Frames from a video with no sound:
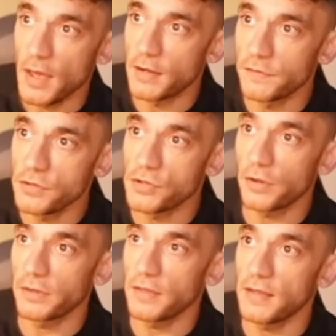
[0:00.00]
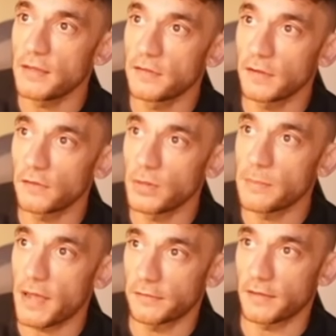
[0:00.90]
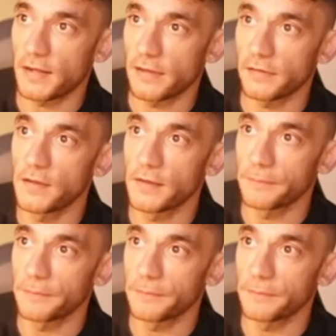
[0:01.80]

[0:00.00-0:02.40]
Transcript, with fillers: And if you join the six-week masterclass here,